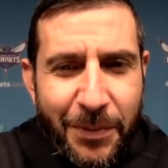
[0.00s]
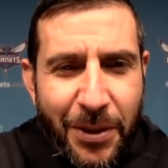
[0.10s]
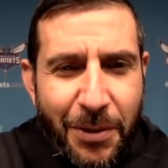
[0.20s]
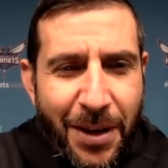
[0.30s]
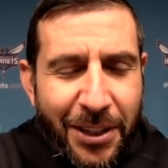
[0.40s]
It's
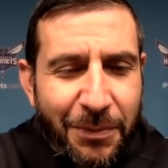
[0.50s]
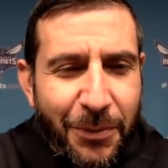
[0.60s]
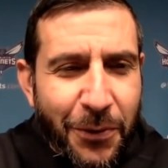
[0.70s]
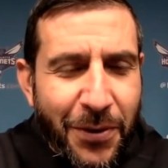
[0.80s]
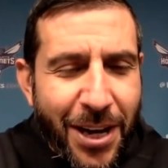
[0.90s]
been the
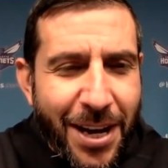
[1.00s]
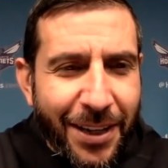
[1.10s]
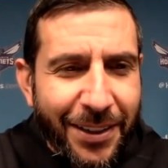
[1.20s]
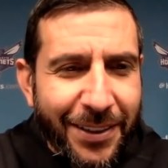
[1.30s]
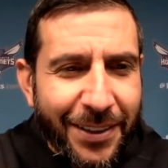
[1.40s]
best move
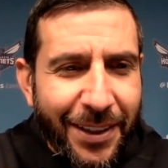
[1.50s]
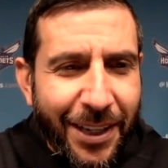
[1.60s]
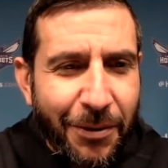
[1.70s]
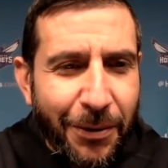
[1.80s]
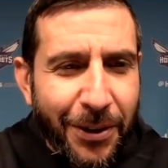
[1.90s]
yet. I
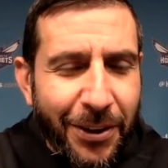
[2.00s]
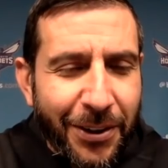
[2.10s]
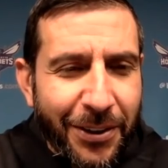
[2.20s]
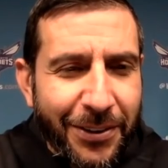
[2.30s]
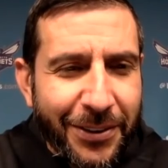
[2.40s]
think we're
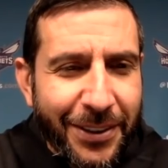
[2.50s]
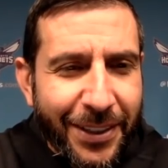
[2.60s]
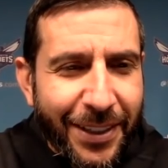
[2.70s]
all